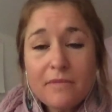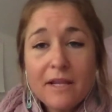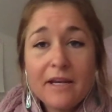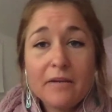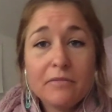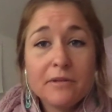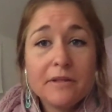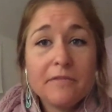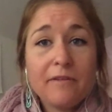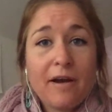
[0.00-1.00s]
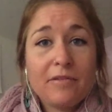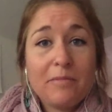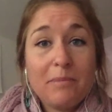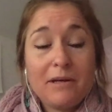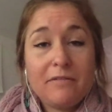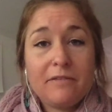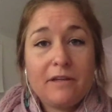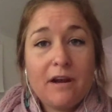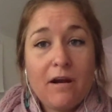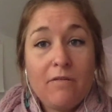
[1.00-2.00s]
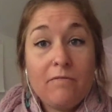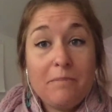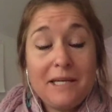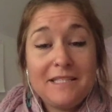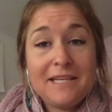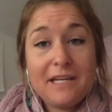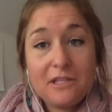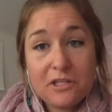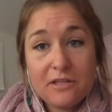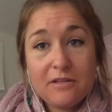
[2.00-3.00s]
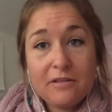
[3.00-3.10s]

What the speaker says: And I really found the benefit of meditation,